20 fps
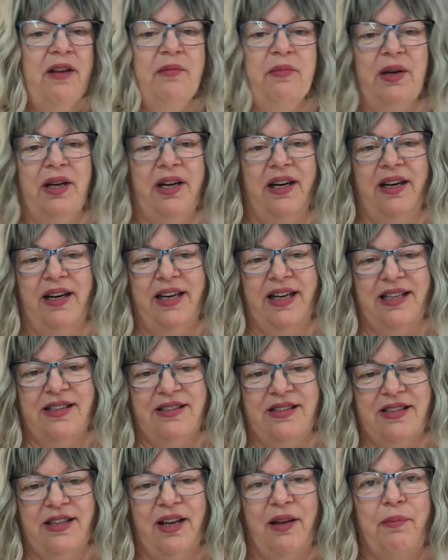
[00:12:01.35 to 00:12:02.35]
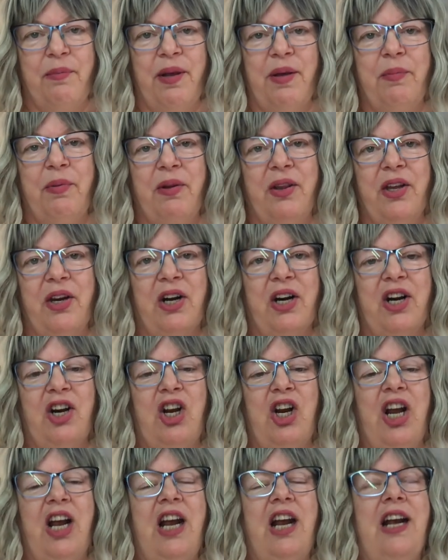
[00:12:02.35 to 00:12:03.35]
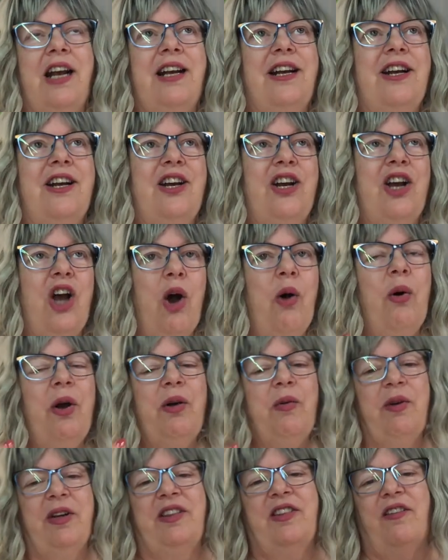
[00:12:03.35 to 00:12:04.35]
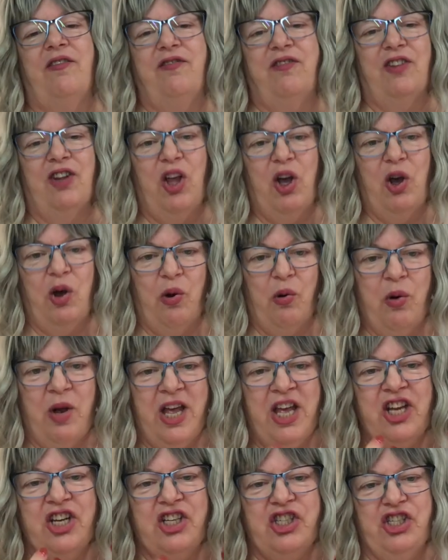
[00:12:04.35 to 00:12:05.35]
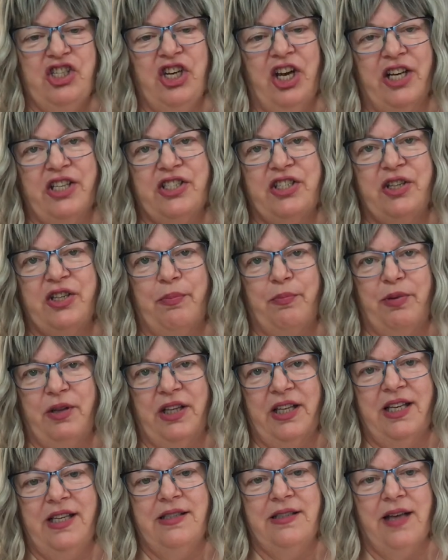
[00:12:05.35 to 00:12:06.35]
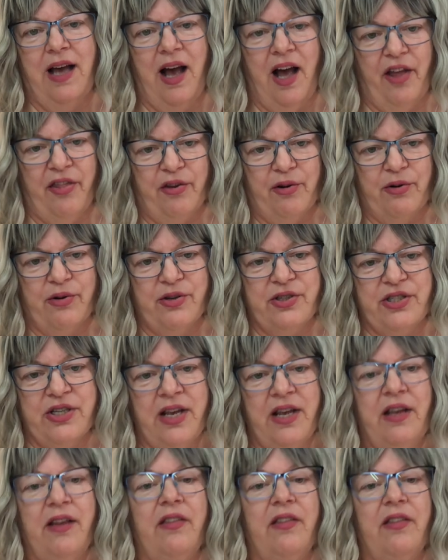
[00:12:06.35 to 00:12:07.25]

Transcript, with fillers: but it is people that are going with the flow just to please others.